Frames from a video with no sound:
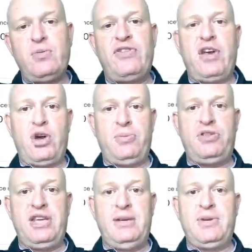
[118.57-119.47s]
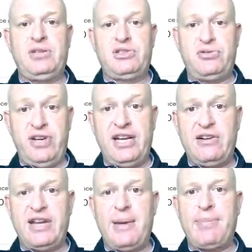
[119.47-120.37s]
when they open the email to read
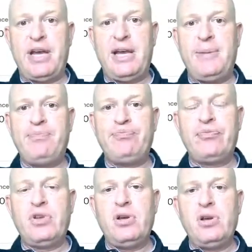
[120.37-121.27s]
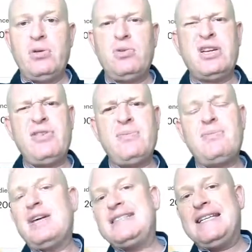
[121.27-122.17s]
our campaign. We'll give
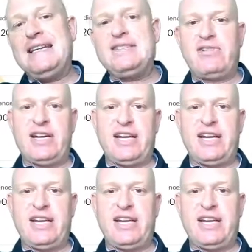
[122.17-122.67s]
them a teaser, I